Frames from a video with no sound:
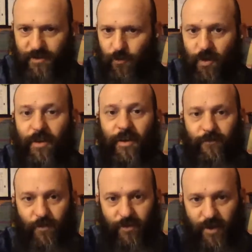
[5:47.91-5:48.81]
And really,
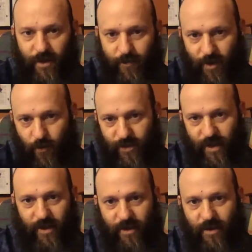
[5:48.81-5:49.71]
if you think about what
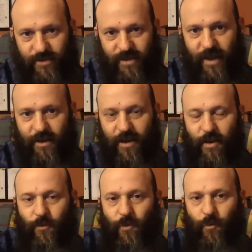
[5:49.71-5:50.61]
that cuts at,
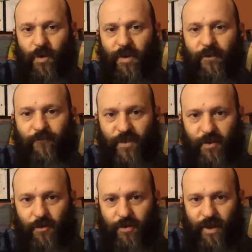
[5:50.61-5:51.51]
when we
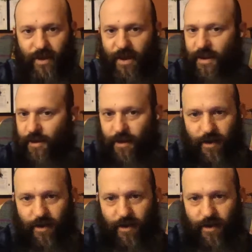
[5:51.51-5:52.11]
figure that, hey,